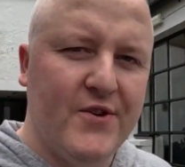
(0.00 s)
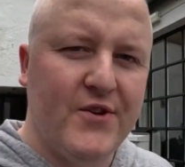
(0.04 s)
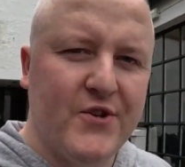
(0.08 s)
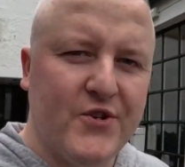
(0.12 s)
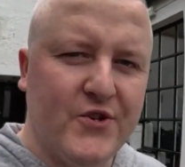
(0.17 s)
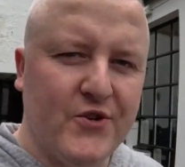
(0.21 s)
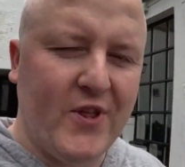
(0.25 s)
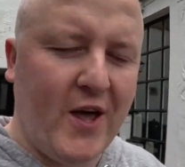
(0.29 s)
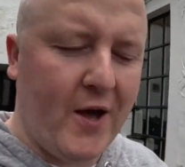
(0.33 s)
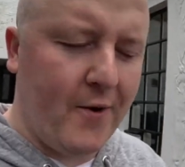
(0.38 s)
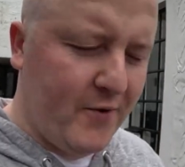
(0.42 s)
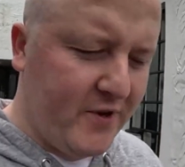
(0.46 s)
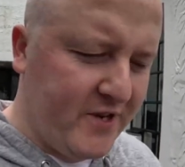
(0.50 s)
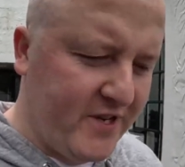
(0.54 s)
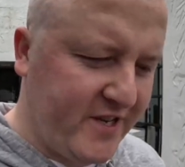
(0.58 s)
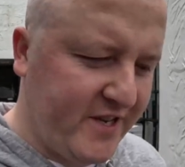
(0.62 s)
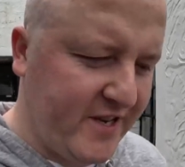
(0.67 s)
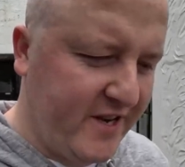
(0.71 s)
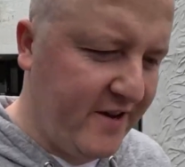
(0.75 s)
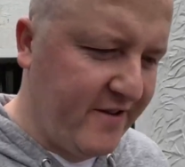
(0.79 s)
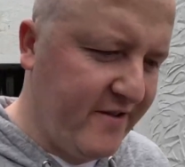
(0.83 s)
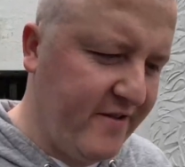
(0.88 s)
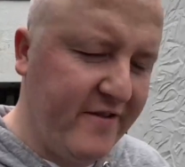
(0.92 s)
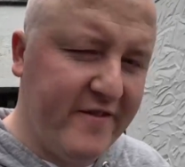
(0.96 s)
So that
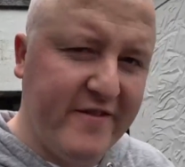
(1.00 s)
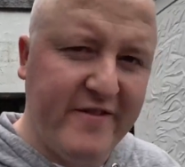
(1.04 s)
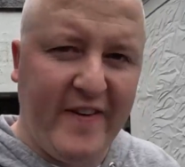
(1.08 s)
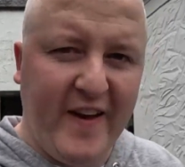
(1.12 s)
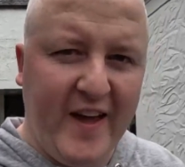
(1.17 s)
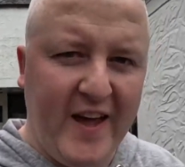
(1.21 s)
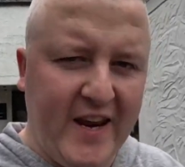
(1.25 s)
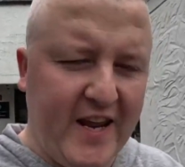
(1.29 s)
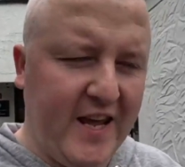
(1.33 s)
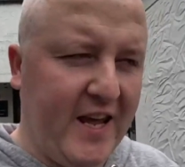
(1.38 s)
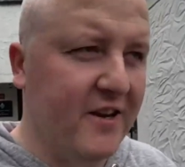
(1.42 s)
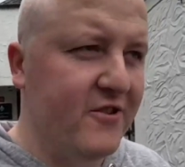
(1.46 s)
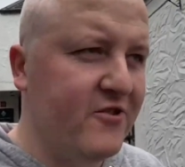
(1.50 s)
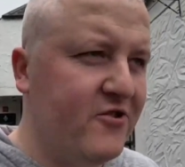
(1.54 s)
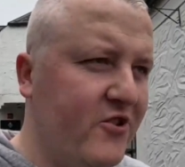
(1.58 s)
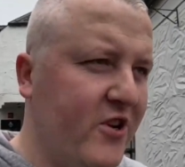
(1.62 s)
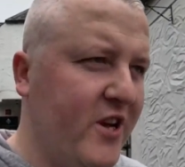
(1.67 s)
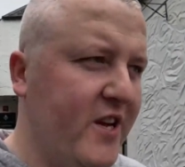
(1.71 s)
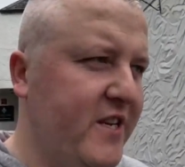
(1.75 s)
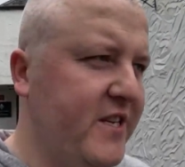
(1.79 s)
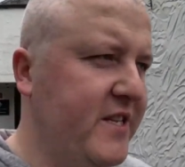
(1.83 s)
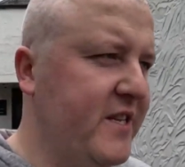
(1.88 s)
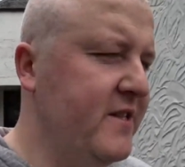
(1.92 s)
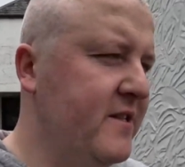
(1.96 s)
was very
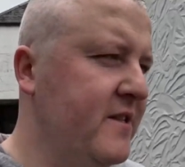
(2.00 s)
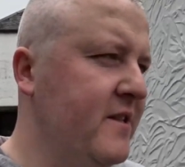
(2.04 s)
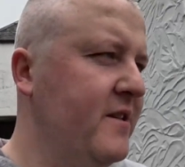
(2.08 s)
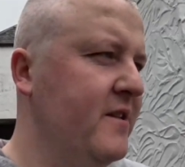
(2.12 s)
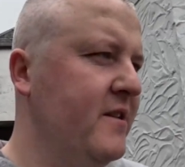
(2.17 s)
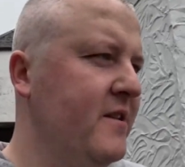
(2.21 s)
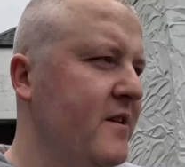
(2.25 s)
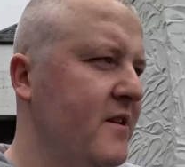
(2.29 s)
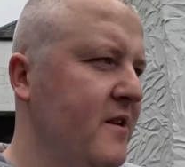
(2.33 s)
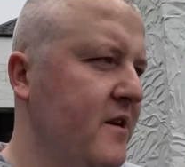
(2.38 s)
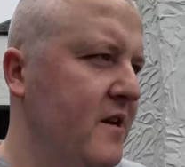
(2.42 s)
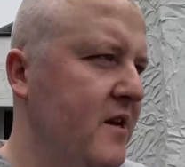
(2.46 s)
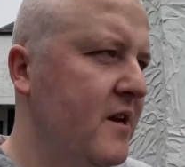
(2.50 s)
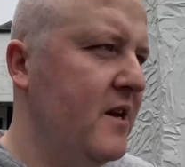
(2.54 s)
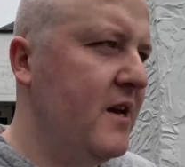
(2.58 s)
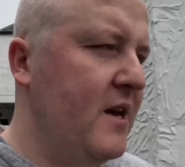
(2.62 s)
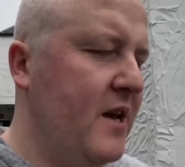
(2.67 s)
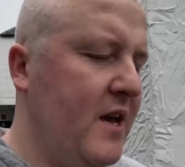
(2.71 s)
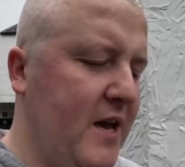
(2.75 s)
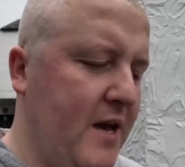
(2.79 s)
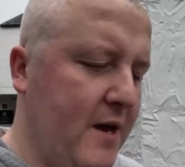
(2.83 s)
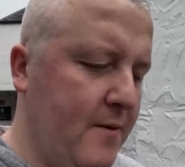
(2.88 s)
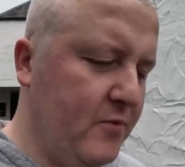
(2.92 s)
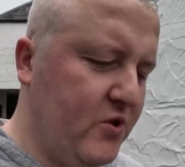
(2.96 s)
interesting.
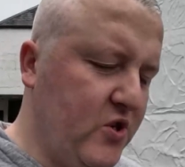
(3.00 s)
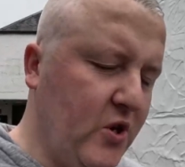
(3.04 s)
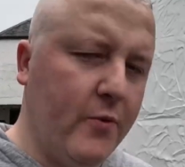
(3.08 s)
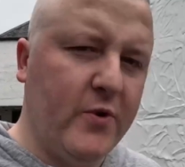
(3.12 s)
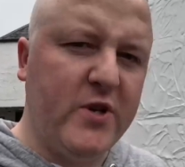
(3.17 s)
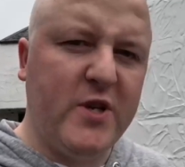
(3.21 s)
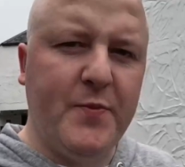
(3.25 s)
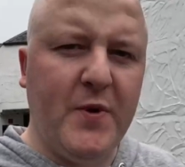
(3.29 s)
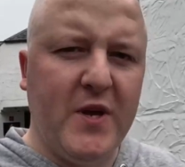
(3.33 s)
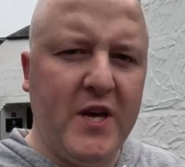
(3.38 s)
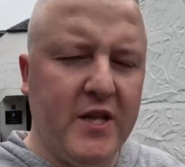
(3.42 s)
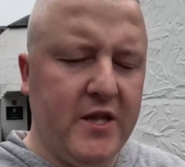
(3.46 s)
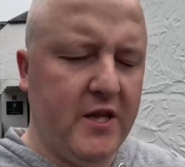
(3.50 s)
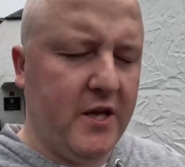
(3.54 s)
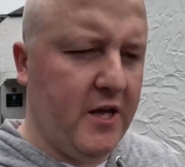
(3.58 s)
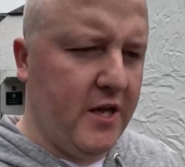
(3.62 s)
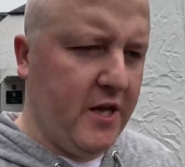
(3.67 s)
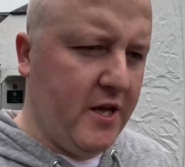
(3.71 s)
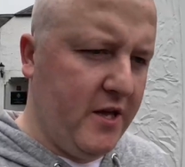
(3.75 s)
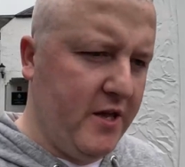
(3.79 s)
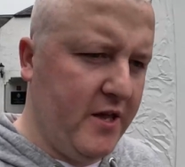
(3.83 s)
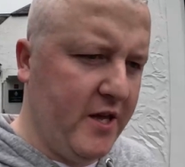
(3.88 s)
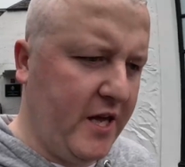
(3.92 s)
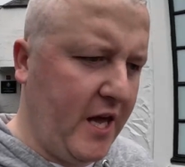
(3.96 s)
So I was speaking
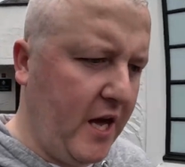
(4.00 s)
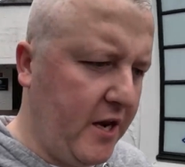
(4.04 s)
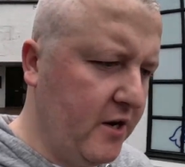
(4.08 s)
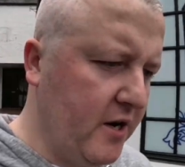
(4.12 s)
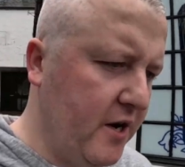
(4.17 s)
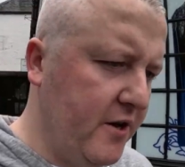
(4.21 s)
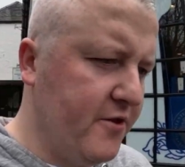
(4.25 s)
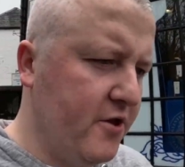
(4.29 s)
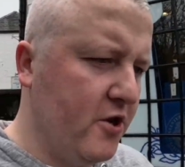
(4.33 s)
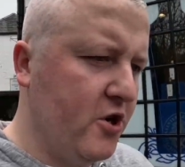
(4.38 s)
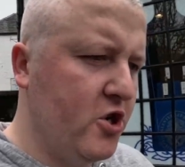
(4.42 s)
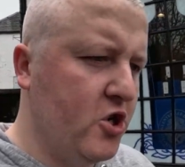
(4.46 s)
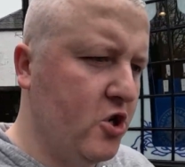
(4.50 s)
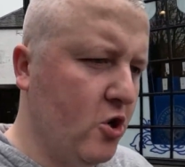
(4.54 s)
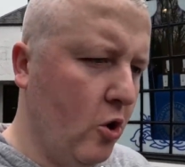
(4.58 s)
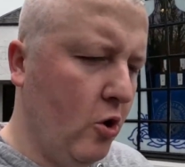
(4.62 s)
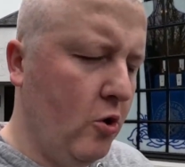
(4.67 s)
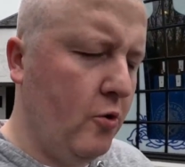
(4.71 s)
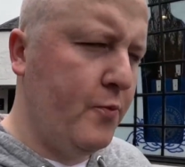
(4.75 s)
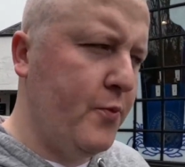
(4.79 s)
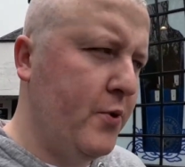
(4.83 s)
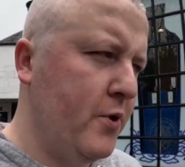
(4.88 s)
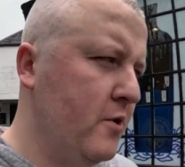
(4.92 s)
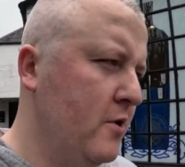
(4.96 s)
to the girl in the
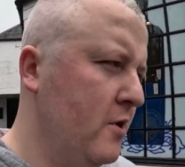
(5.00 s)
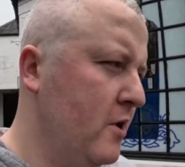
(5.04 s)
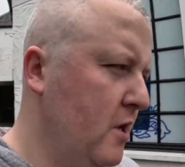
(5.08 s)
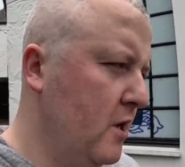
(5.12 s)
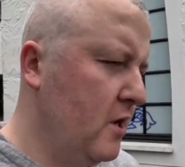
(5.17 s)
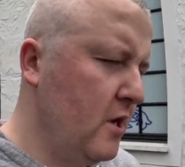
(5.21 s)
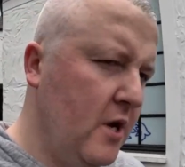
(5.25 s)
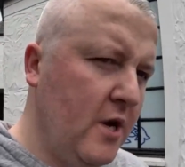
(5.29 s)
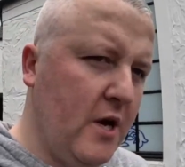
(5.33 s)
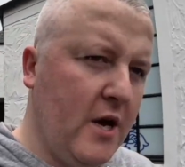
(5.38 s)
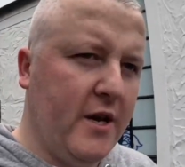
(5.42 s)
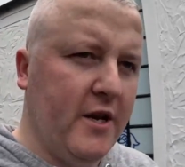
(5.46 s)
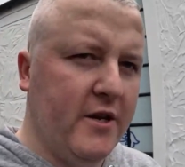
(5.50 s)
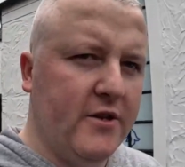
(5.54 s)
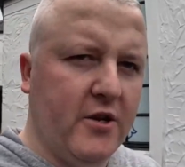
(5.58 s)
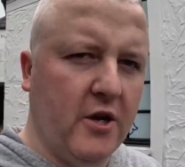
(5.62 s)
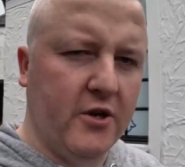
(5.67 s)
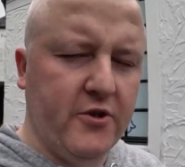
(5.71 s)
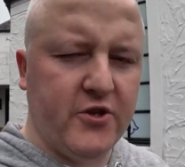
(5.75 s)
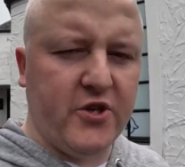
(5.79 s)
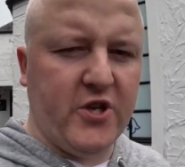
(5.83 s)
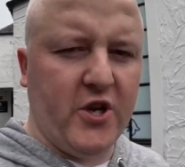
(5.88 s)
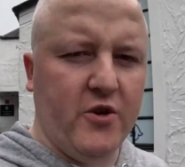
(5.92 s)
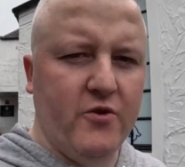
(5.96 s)
shop, and it
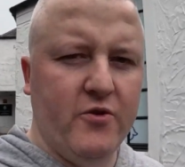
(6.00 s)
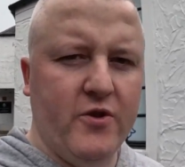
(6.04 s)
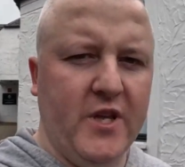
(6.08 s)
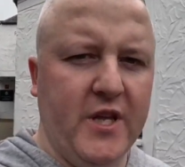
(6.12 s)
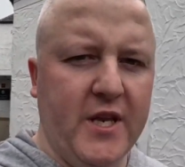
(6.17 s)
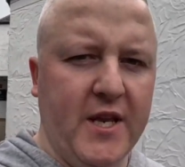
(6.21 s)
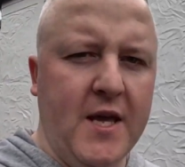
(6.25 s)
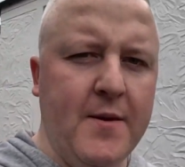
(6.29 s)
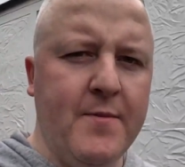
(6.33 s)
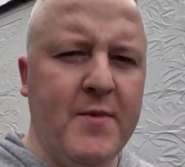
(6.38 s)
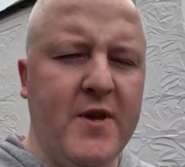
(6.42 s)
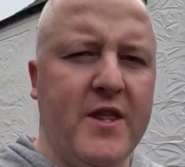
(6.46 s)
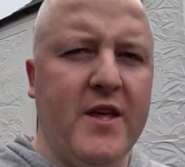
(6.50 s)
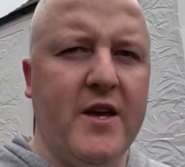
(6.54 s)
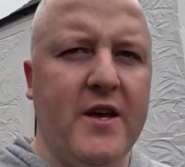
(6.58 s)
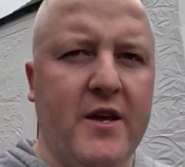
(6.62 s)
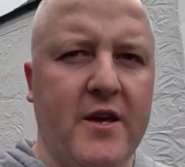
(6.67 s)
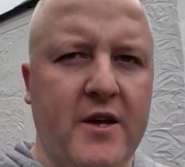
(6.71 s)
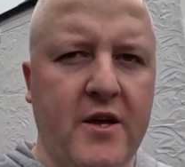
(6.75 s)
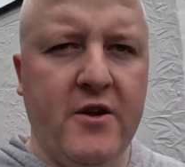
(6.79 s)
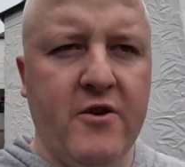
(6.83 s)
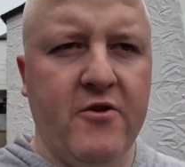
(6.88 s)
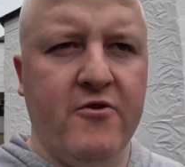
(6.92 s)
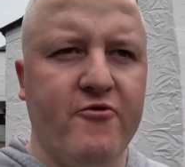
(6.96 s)
turns out the name of
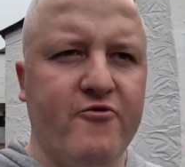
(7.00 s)
the